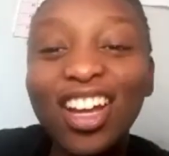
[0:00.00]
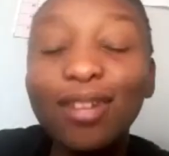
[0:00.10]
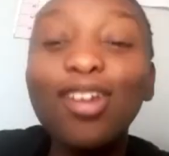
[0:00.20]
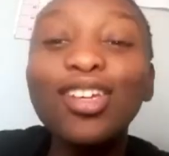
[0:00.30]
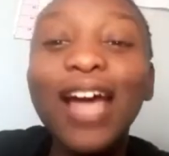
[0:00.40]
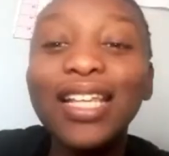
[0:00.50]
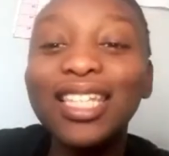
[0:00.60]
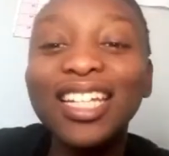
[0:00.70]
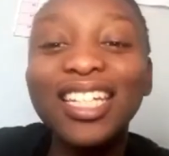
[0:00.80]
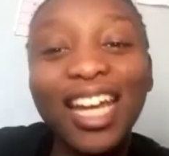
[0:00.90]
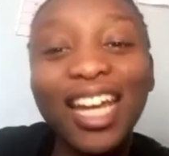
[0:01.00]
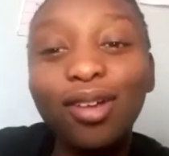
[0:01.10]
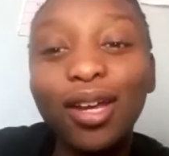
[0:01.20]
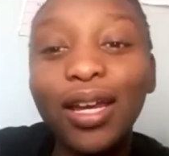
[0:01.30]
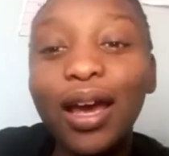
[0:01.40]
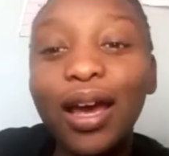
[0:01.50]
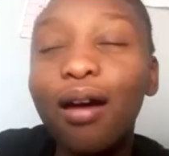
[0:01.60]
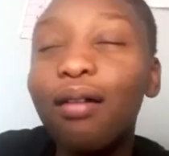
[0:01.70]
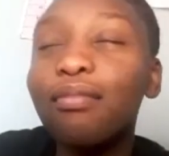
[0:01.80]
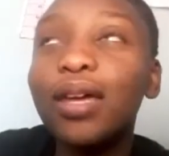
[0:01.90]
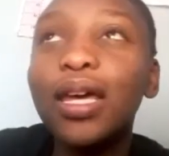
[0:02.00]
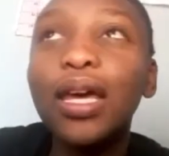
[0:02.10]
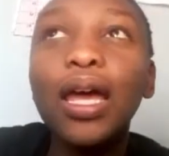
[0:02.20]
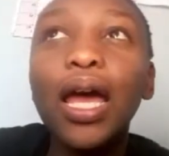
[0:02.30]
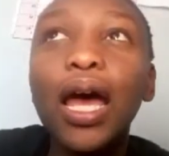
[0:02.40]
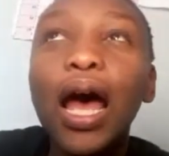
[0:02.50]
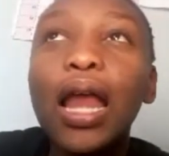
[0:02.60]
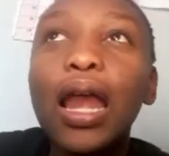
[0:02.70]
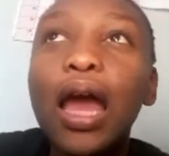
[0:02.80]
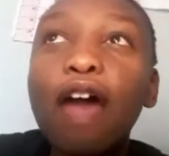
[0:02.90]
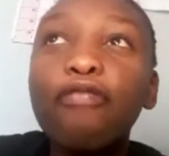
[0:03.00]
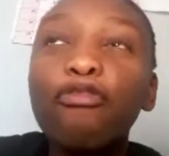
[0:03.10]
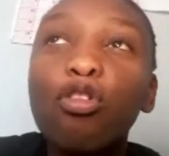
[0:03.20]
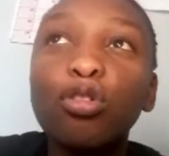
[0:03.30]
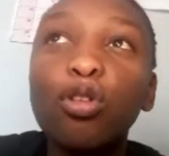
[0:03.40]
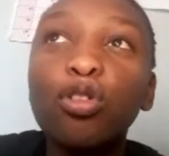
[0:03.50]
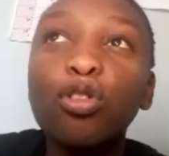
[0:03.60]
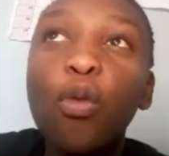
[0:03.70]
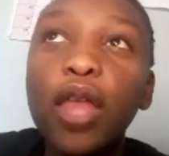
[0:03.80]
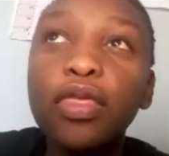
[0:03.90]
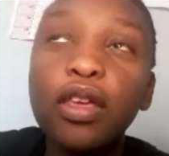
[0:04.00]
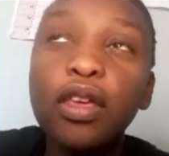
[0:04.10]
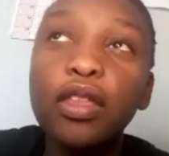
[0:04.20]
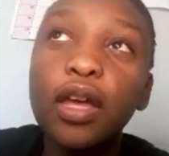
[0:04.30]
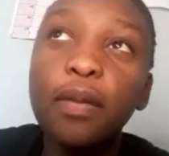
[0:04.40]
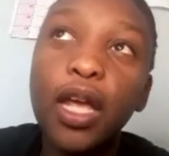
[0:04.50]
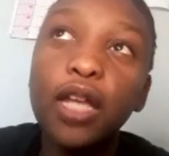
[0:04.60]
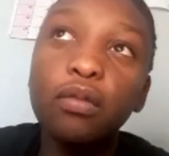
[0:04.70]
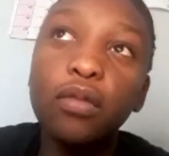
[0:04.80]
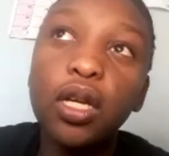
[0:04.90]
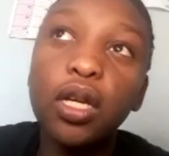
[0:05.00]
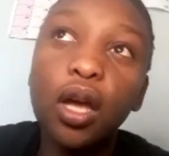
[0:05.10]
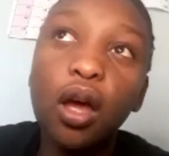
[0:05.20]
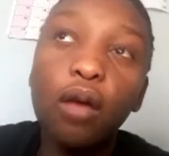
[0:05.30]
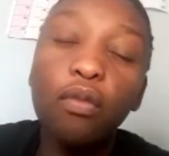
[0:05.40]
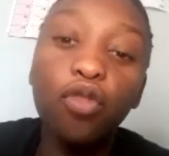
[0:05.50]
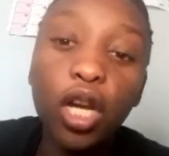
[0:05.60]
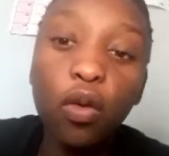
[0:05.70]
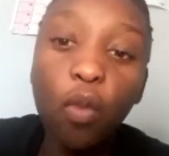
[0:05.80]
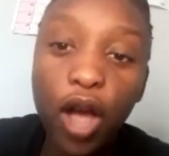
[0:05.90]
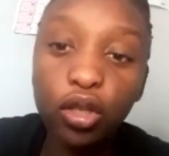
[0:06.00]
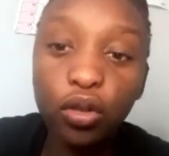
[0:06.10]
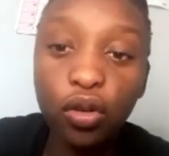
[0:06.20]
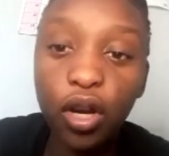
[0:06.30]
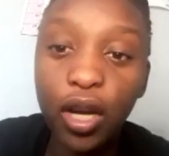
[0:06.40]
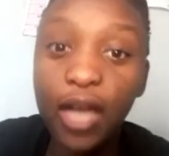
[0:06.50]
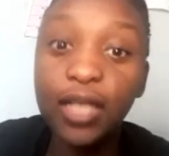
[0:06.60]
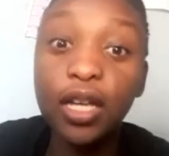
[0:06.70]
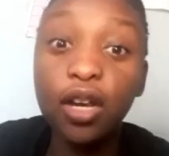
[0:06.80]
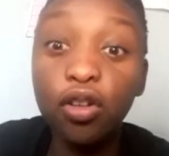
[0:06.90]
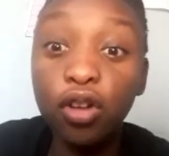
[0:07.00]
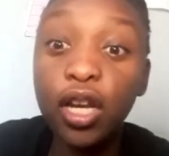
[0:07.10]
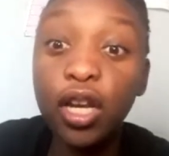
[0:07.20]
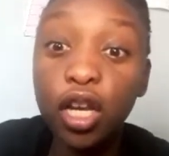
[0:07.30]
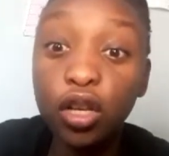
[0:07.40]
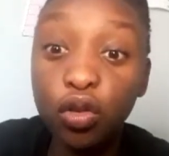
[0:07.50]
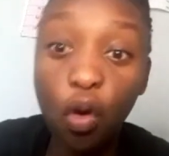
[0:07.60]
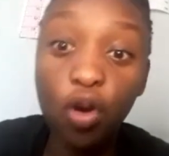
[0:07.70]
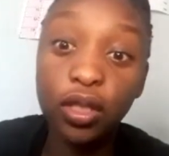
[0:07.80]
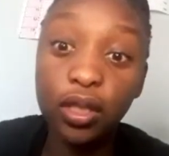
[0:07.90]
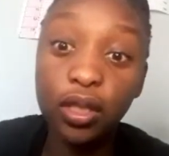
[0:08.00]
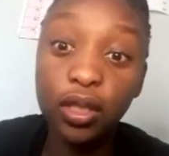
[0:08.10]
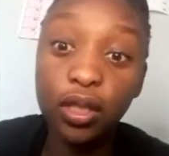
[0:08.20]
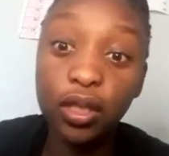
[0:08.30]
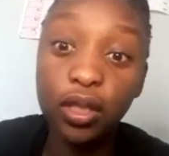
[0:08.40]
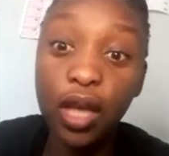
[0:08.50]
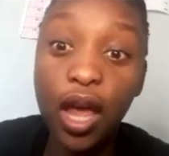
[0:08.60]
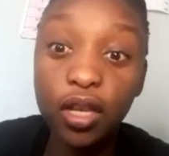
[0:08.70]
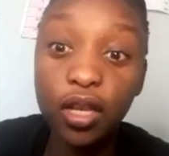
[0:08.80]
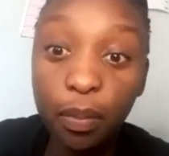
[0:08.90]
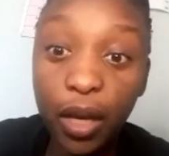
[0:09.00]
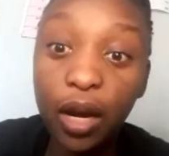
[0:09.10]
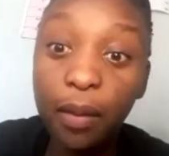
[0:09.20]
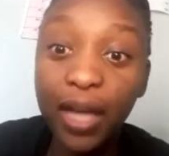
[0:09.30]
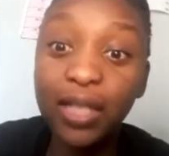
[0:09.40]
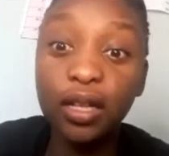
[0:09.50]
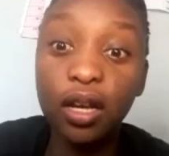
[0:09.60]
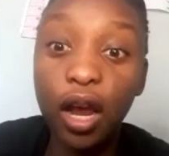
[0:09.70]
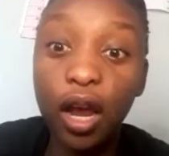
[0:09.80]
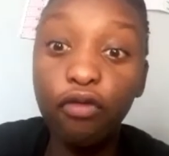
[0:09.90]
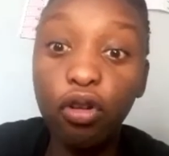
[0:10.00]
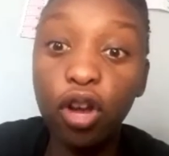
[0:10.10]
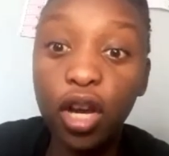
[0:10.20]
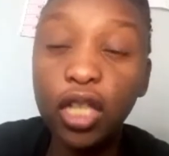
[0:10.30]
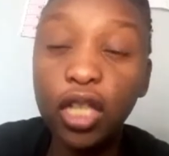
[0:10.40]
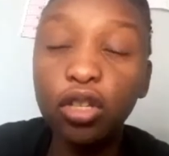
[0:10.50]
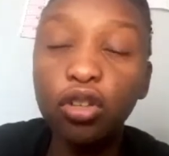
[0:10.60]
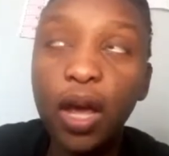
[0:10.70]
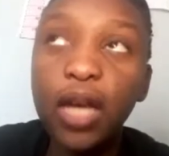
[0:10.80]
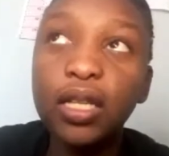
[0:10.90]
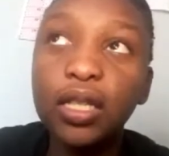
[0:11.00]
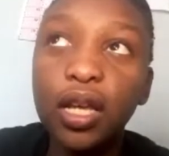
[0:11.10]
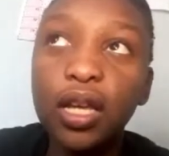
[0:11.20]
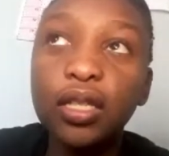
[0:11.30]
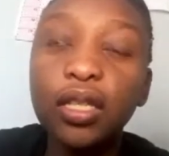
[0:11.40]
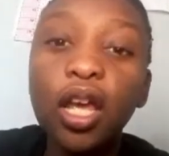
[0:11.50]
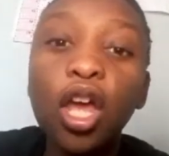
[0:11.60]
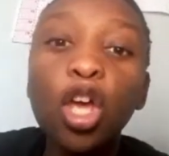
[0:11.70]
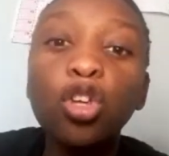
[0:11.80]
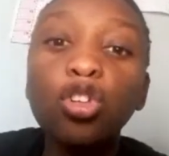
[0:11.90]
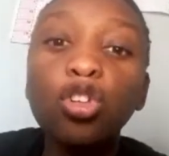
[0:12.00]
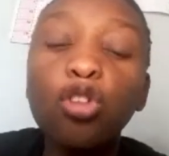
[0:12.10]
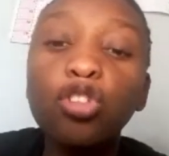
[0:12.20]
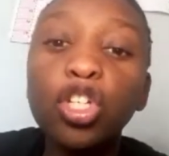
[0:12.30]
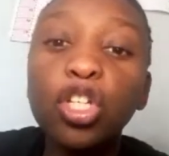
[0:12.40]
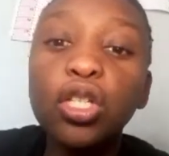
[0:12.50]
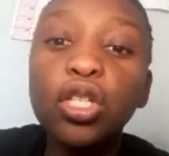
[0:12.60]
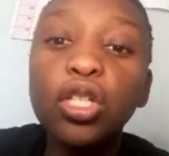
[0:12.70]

No, you guys are so genuine. I love also, one thing that made me really want to connect and really endorse and be an ambassador like for Connected Humanity is you don't just